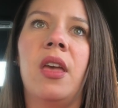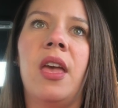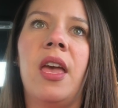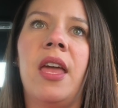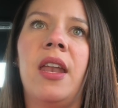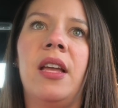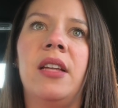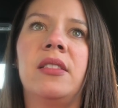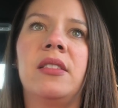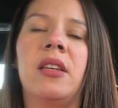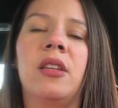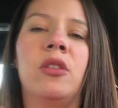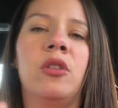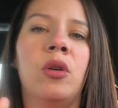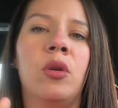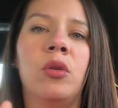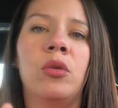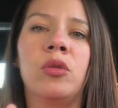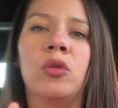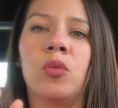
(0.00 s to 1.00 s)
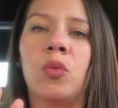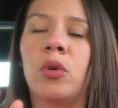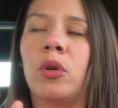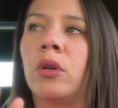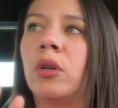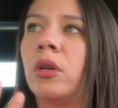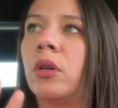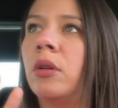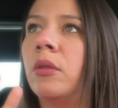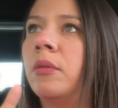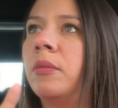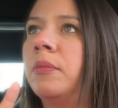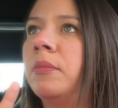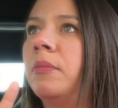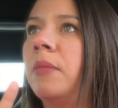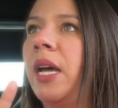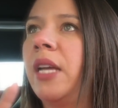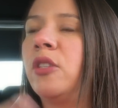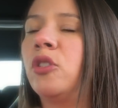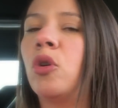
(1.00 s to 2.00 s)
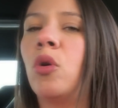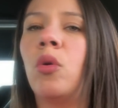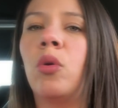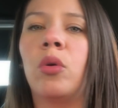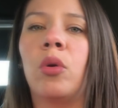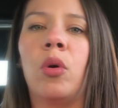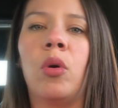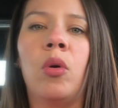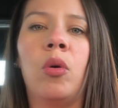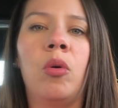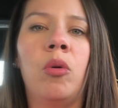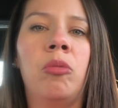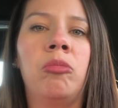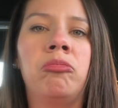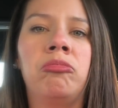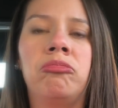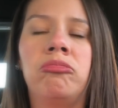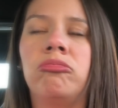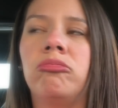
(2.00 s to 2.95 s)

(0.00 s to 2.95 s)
And I said those were my total